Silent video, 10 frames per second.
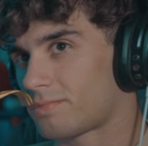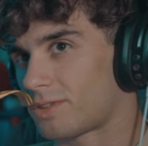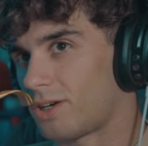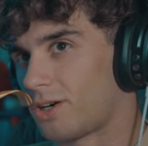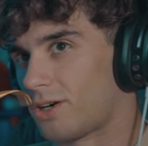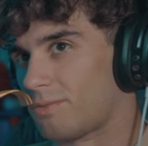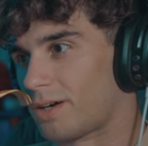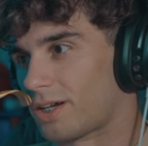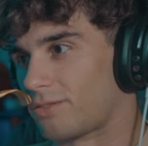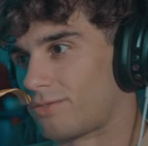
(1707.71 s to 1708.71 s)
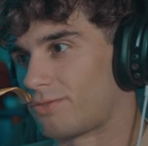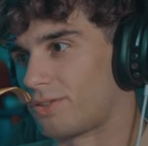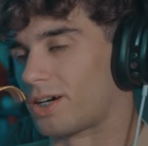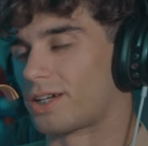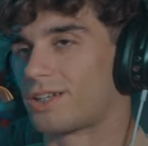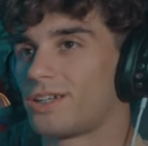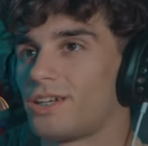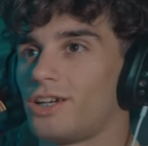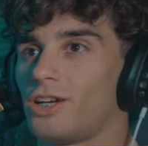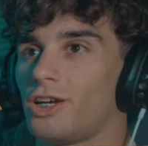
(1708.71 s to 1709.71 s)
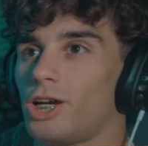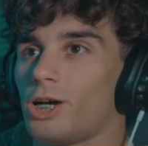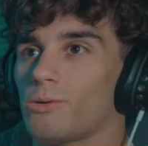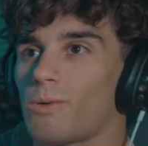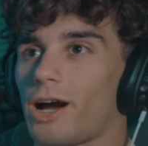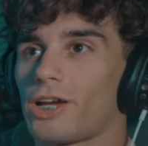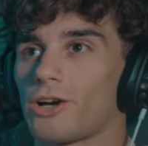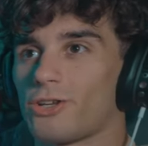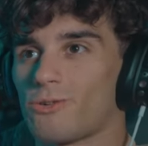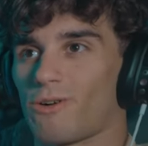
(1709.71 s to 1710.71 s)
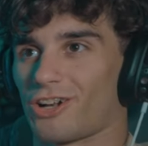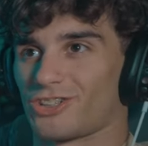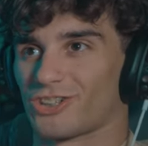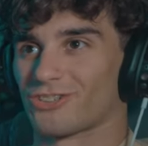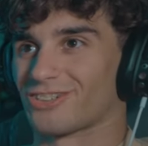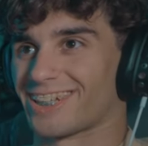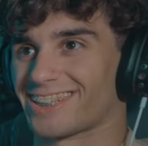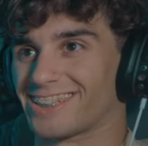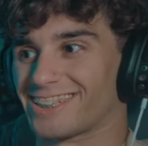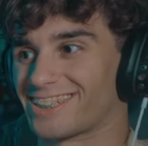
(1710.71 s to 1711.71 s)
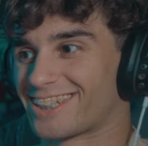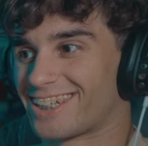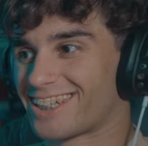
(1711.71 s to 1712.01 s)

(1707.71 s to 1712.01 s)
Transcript: Oh my fuck. Why are you watching her like this?